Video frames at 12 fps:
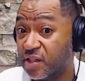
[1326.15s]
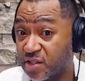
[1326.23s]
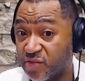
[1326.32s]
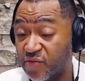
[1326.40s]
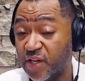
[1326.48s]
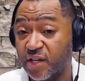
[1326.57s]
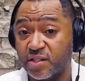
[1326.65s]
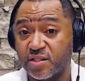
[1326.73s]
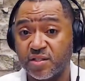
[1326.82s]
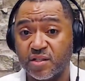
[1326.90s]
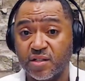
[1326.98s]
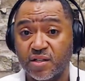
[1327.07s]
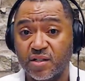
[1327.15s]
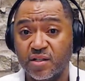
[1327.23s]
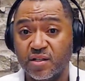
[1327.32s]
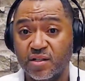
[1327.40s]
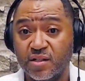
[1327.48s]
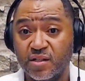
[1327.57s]
is fixed.
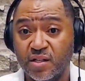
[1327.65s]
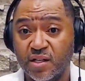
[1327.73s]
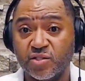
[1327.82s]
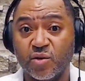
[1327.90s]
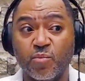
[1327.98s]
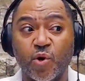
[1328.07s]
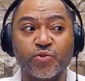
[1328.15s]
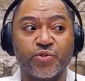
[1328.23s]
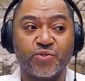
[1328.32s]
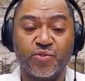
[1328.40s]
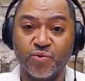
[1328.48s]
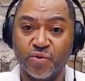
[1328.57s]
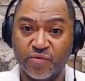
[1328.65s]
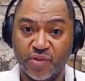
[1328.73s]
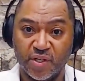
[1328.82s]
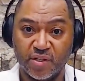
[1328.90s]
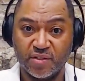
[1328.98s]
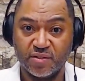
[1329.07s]
It's a multitude of
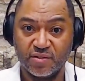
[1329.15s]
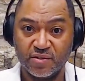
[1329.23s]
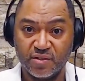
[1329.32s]
things.